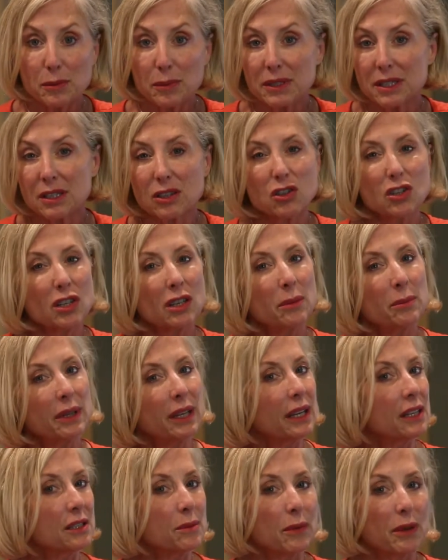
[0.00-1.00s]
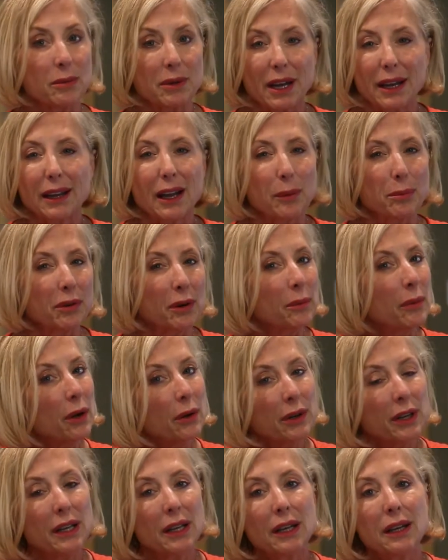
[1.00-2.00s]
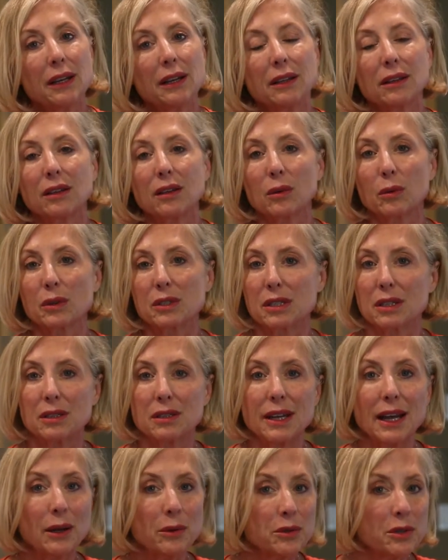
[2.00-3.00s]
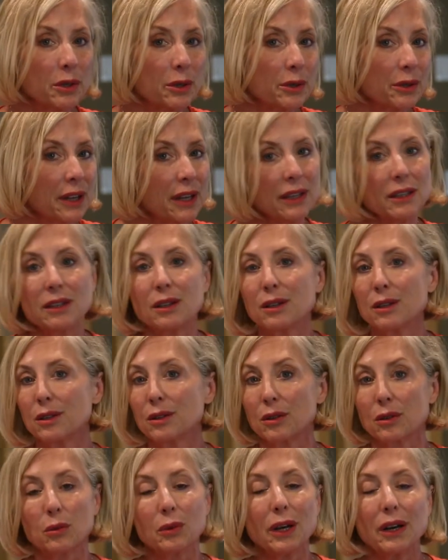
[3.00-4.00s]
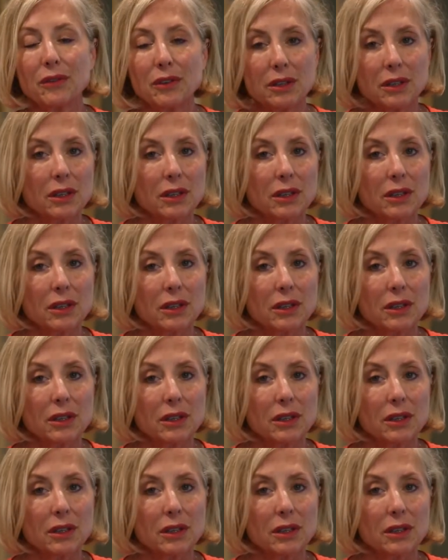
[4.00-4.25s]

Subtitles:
position because maybe I got promoted and there was a downturn that year or whatever,